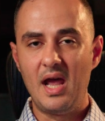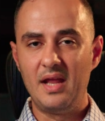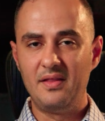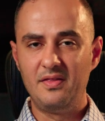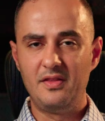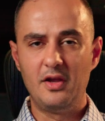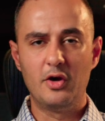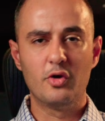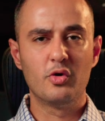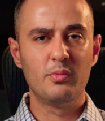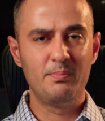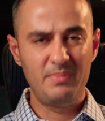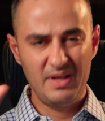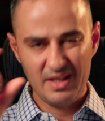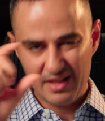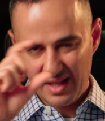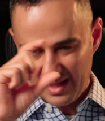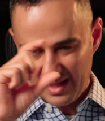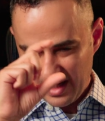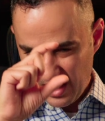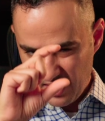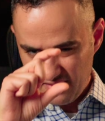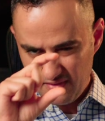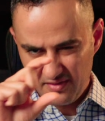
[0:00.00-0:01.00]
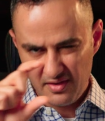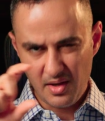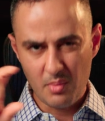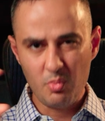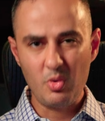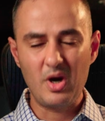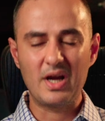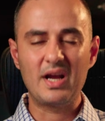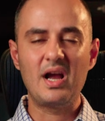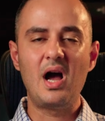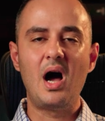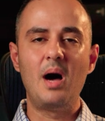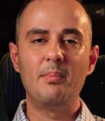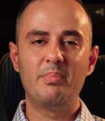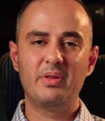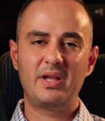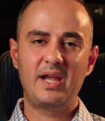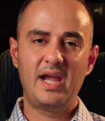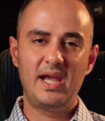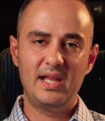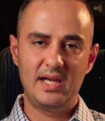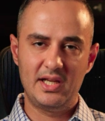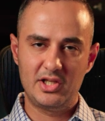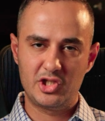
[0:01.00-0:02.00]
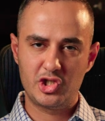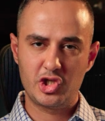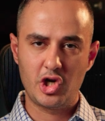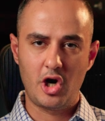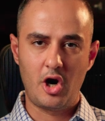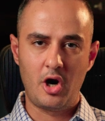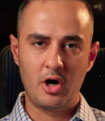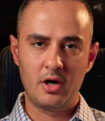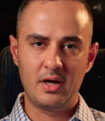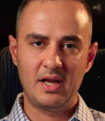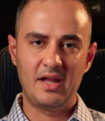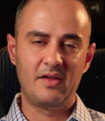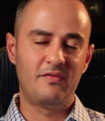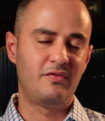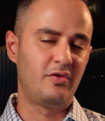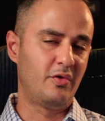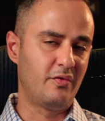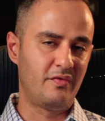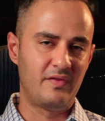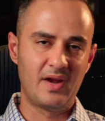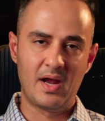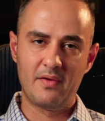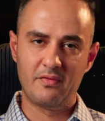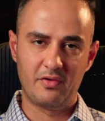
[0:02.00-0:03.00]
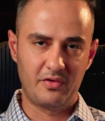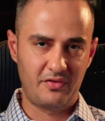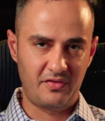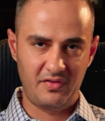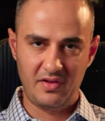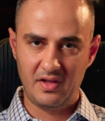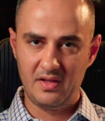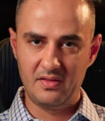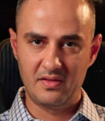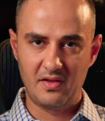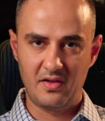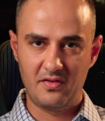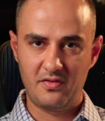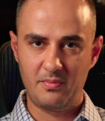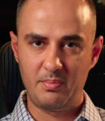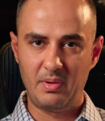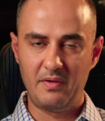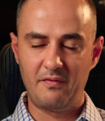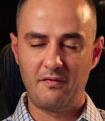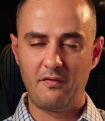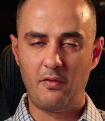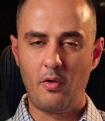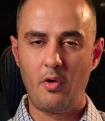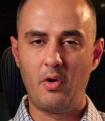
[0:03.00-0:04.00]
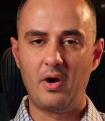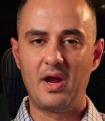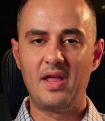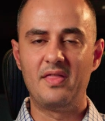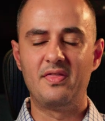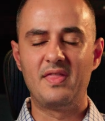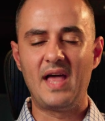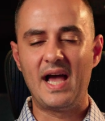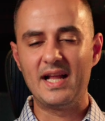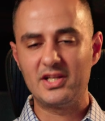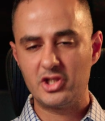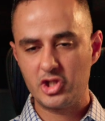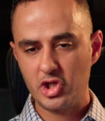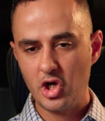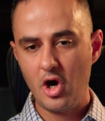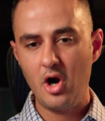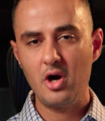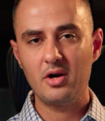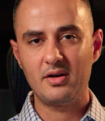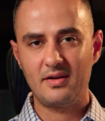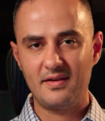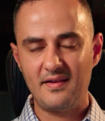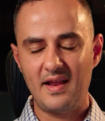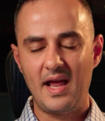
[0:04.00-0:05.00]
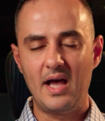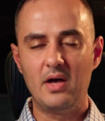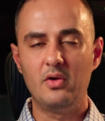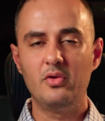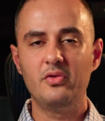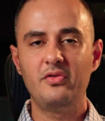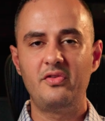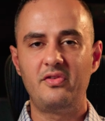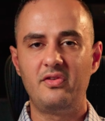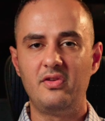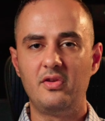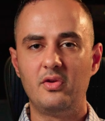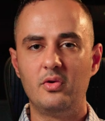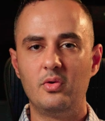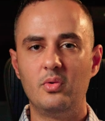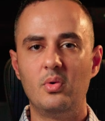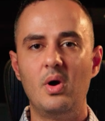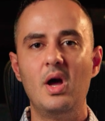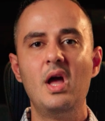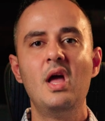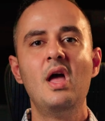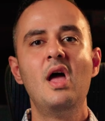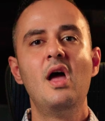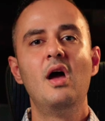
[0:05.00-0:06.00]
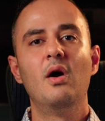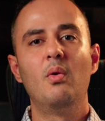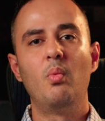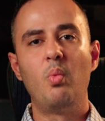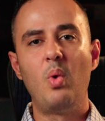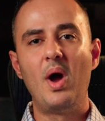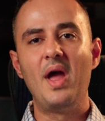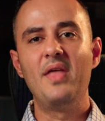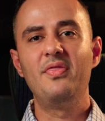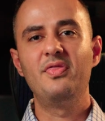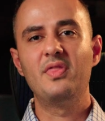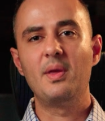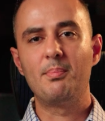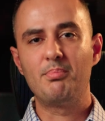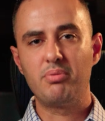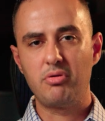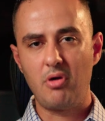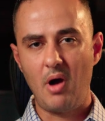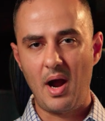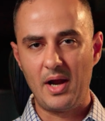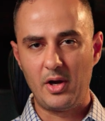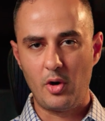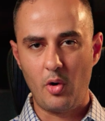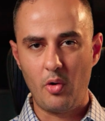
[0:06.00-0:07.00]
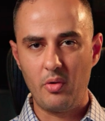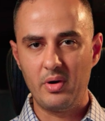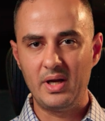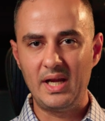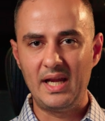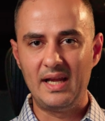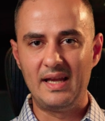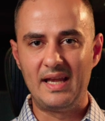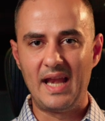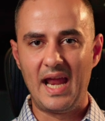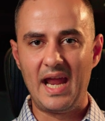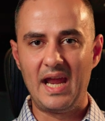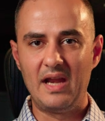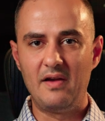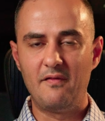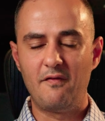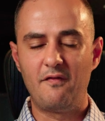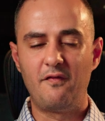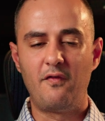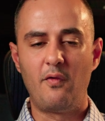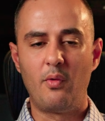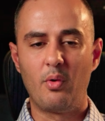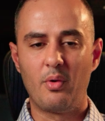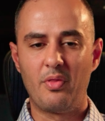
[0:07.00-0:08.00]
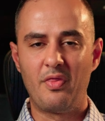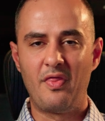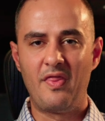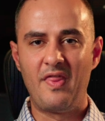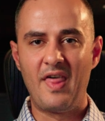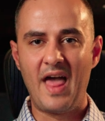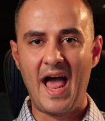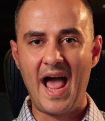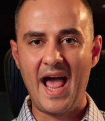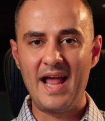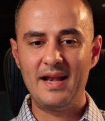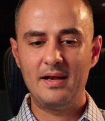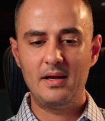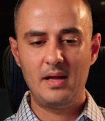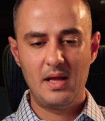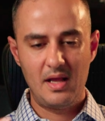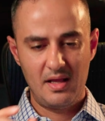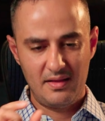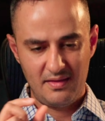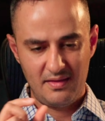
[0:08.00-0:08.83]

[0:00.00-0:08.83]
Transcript: And there will be like a somewhat complicated chart if you've never seen this before. And that chart tells you when the priority date for that